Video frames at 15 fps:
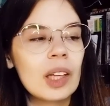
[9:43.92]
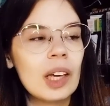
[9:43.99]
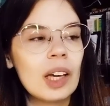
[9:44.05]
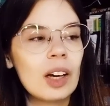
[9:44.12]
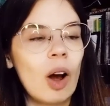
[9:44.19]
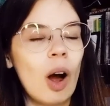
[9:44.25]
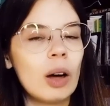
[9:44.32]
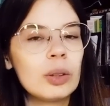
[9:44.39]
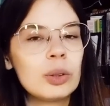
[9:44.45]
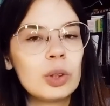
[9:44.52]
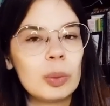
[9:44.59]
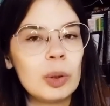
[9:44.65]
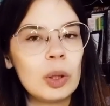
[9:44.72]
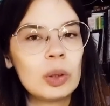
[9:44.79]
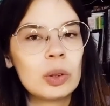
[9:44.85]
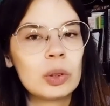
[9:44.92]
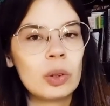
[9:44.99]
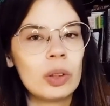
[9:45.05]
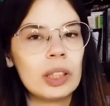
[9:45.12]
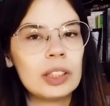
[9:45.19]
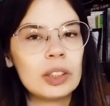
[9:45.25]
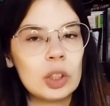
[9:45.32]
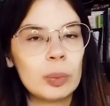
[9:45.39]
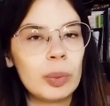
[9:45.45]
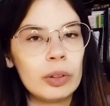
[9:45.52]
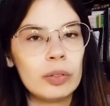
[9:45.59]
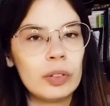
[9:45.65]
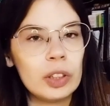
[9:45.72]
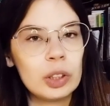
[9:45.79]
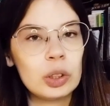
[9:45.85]
contributes to the
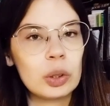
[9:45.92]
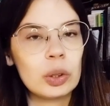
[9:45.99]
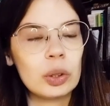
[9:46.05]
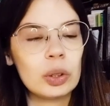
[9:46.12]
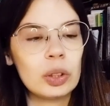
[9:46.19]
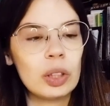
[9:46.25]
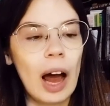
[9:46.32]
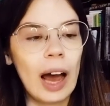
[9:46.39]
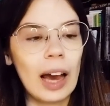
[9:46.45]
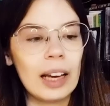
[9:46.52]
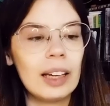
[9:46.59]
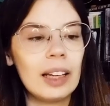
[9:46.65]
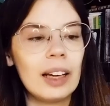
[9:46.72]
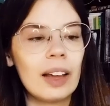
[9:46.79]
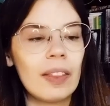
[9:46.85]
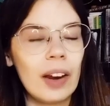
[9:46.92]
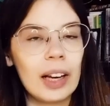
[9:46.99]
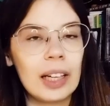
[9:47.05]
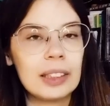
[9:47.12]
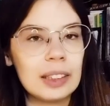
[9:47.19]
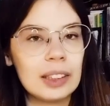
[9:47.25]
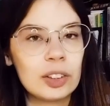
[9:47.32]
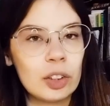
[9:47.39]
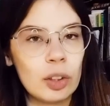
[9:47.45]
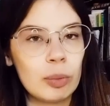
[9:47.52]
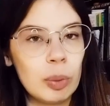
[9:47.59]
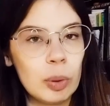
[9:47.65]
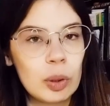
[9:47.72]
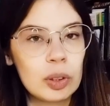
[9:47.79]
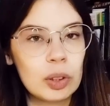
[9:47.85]
superficial idea that exists
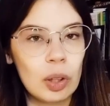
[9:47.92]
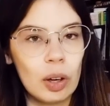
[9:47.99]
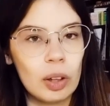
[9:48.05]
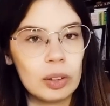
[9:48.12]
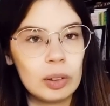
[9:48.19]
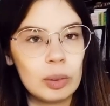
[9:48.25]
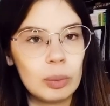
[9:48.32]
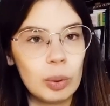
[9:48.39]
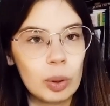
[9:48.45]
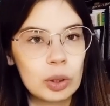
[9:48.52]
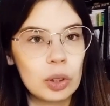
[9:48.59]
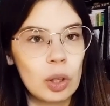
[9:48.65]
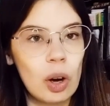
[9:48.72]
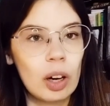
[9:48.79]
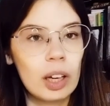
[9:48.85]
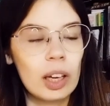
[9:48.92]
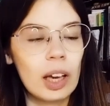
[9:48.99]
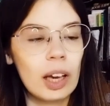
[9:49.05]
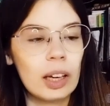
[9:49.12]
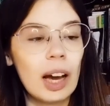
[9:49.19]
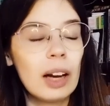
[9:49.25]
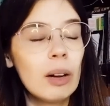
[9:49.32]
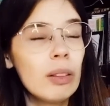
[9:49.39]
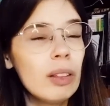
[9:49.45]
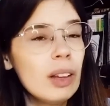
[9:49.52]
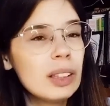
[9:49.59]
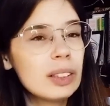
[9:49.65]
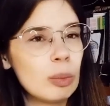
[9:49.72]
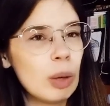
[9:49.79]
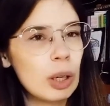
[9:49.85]
of books on booktok, and I don't
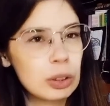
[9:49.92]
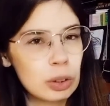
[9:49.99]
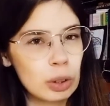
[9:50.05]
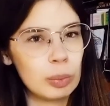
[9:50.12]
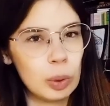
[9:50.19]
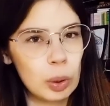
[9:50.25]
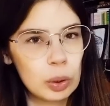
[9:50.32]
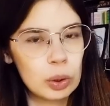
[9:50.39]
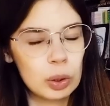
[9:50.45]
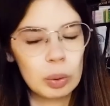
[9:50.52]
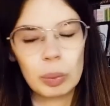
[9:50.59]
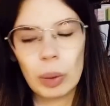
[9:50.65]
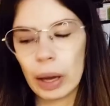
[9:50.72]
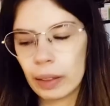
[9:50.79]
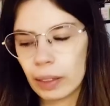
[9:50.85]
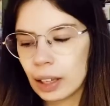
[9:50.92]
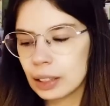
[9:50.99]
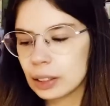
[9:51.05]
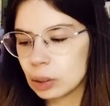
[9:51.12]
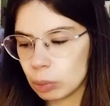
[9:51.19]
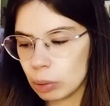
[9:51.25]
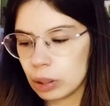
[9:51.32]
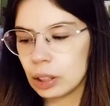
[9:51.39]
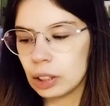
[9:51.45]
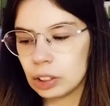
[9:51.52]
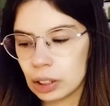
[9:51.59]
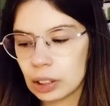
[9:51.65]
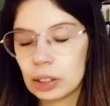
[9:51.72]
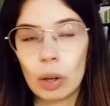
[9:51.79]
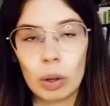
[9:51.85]
think so much on booktube. I think it's really
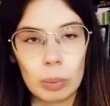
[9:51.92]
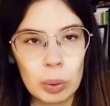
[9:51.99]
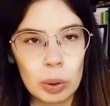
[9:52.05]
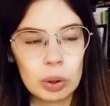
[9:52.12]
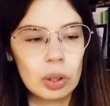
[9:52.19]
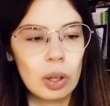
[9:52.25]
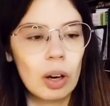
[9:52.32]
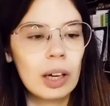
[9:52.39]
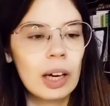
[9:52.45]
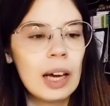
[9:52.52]
just on booktok,